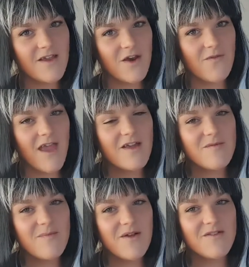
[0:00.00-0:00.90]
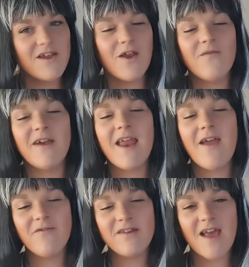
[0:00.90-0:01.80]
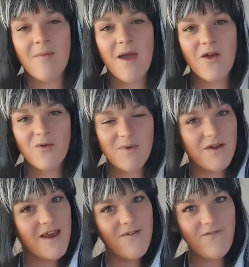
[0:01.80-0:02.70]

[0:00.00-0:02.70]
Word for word: that notification bell so you're notified every time I upload a